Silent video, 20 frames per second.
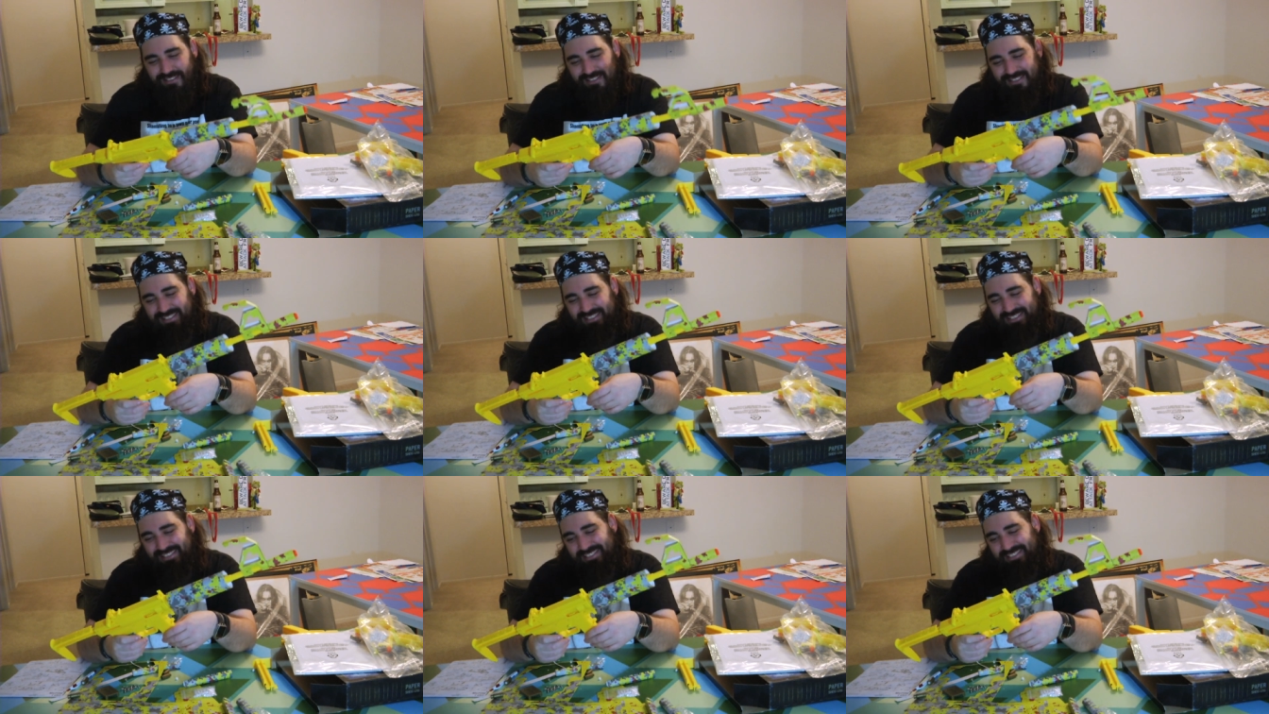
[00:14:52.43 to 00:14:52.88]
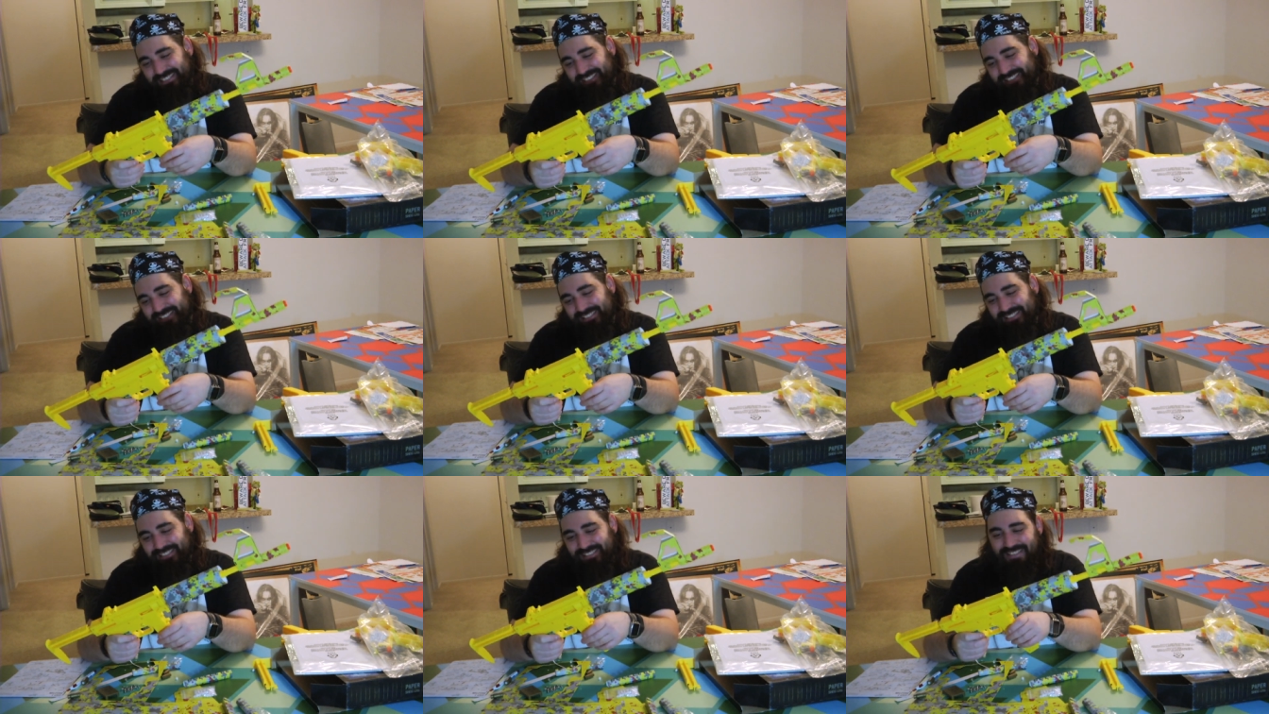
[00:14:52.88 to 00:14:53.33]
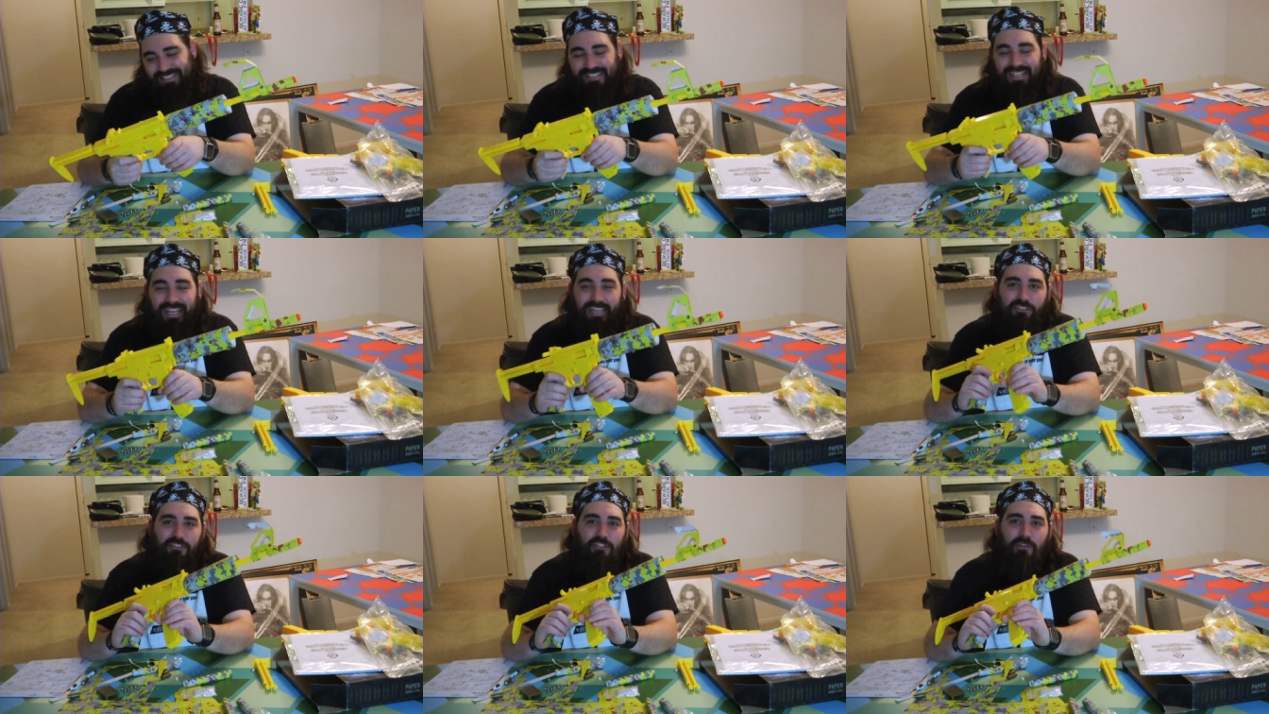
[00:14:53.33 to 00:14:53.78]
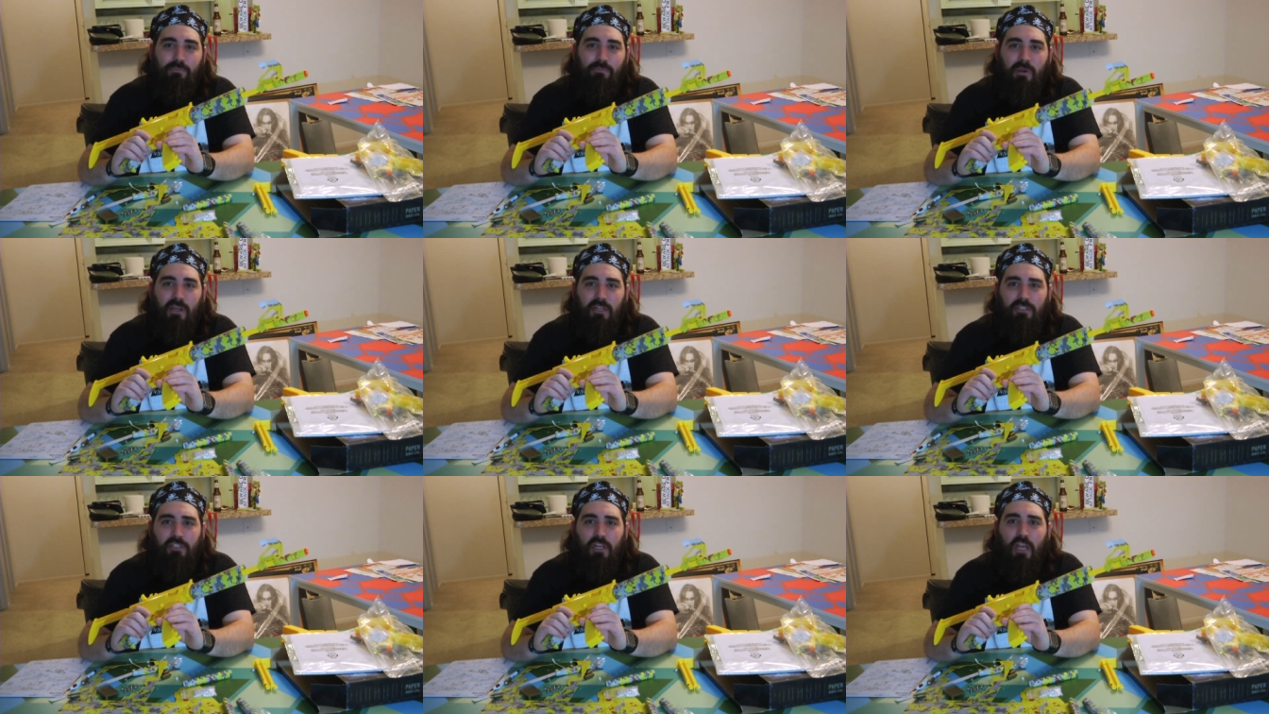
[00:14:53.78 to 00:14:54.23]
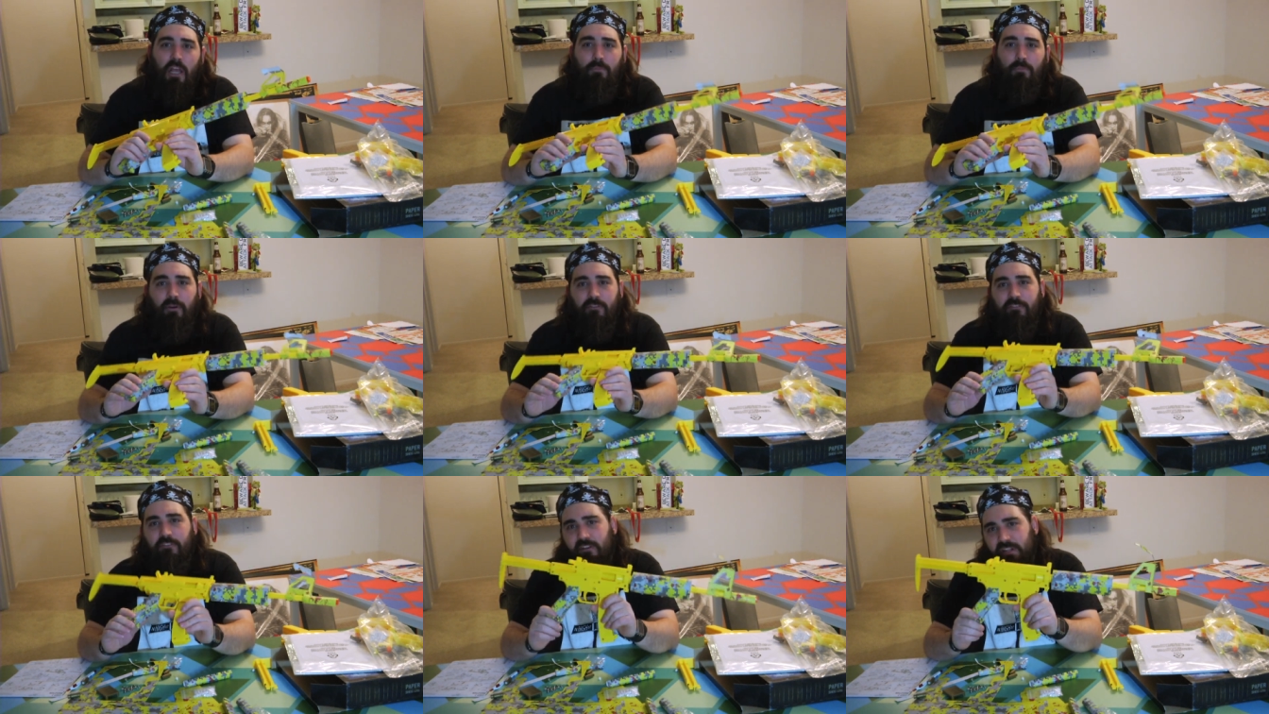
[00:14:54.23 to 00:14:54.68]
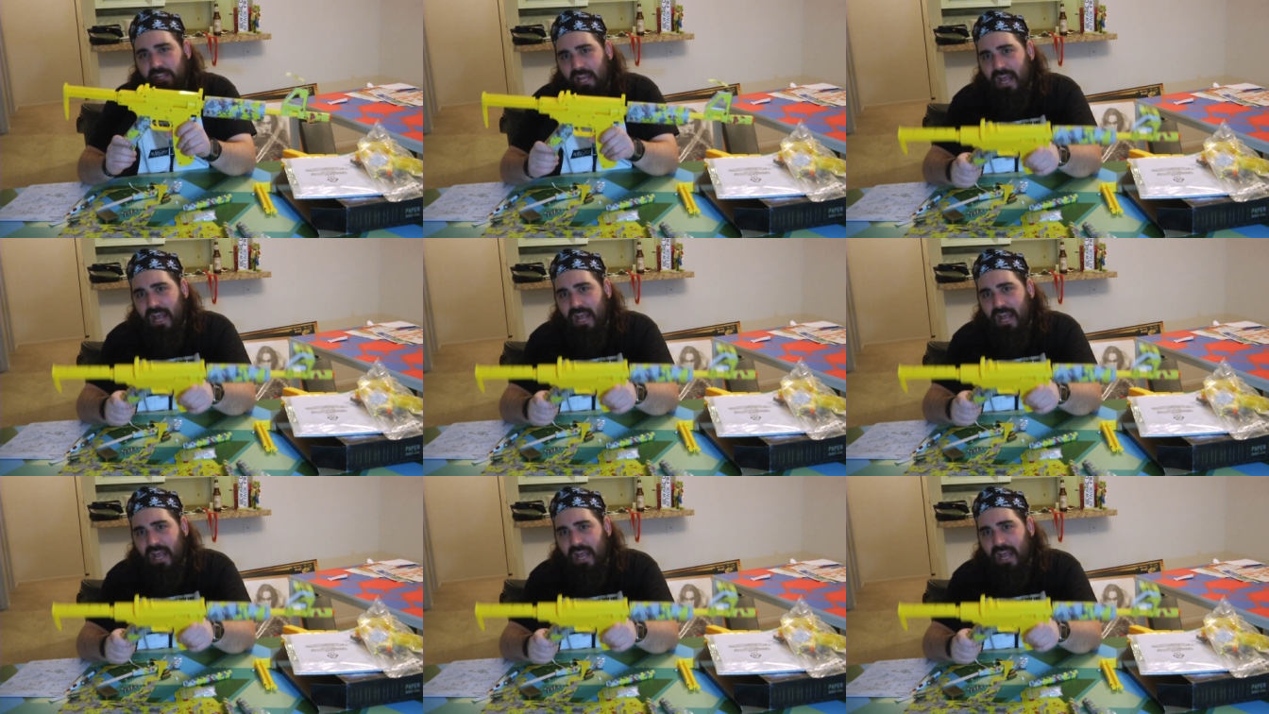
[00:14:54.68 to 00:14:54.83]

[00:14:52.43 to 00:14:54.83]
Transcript: Uh, not so much, but for